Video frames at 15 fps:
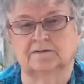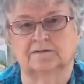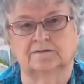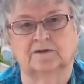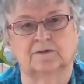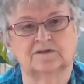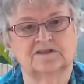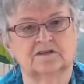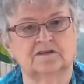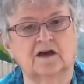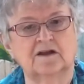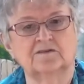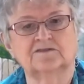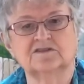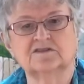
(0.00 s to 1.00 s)
There was a
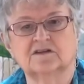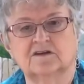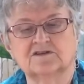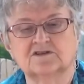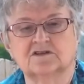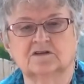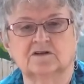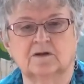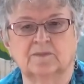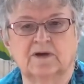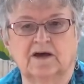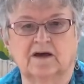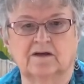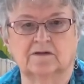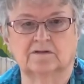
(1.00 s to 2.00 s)
lot of discussion
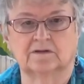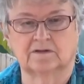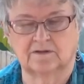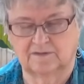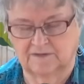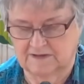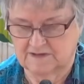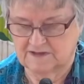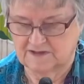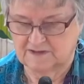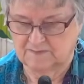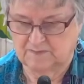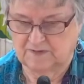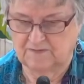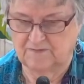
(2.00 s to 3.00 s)
about this
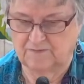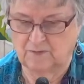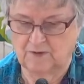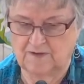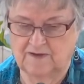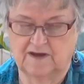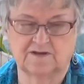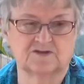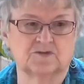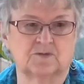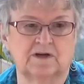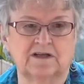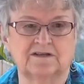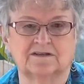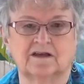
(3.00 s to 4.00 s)
before that
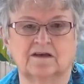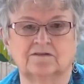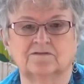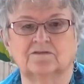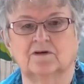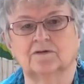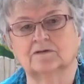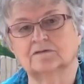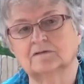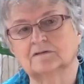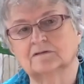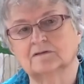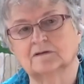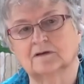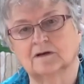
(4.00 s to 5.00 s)
2010 vote.
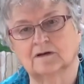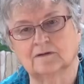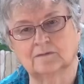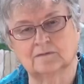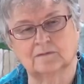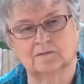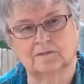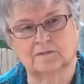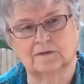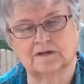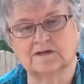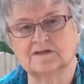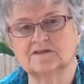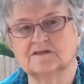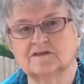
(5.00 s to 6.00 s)

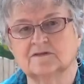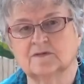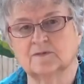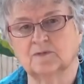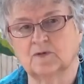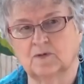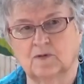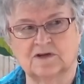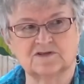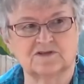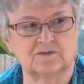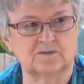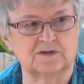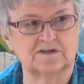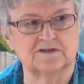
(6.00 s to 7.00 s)
The
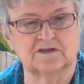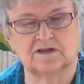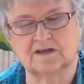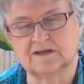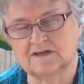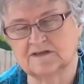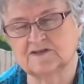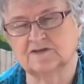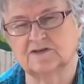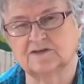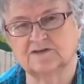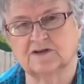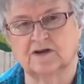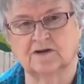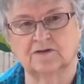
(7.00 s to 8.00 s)
question was, is
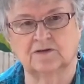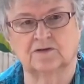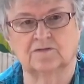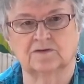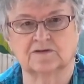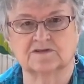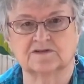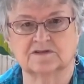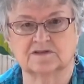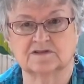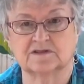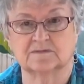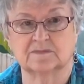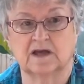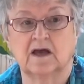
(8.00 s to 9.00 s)
Unitarian
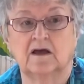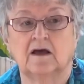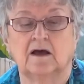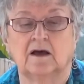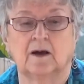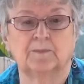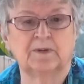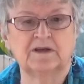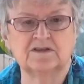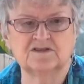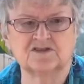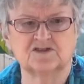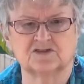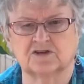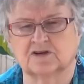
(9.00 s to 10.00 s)
Universalism a
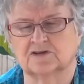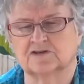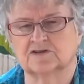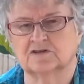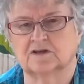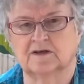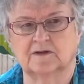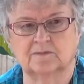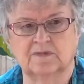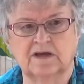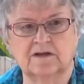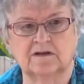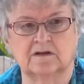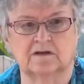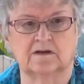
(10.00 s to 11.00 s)
peace church like
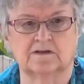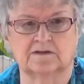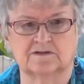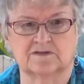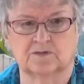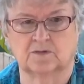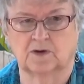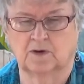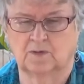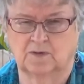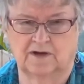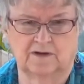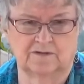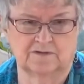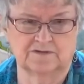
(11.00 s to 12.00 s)
Mennonites or
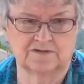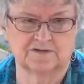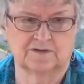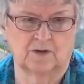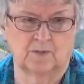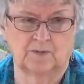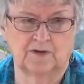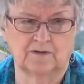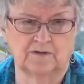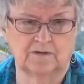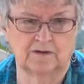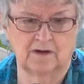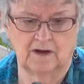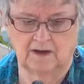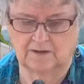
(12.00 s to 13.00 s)
Quakers? No, we are
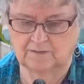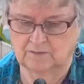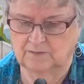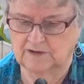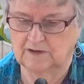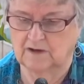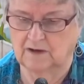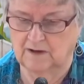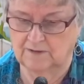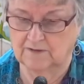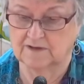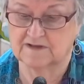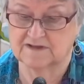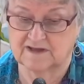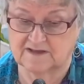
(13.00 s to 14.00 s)
not. We honor,
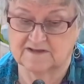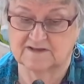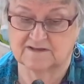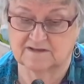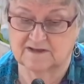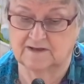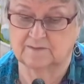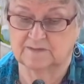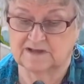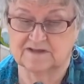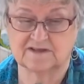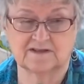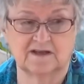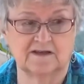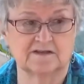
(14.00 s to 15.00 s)
as that statement
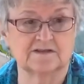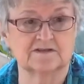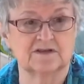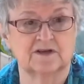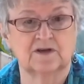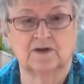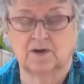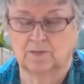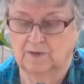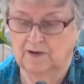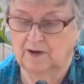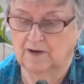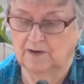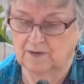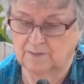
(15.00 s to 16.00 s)
says,
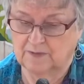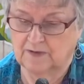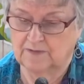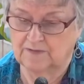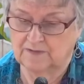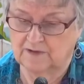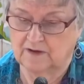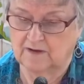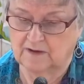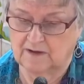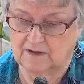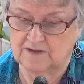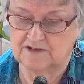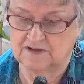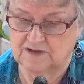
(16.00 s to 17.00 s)
we honor both
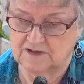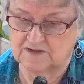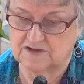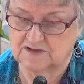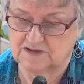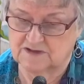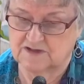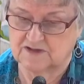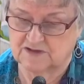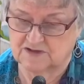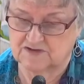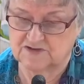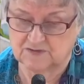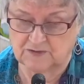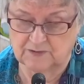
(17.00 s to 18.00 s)
conscientious
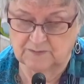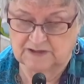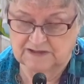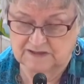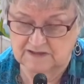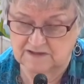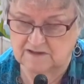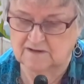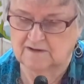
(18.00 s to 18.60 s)
discernment.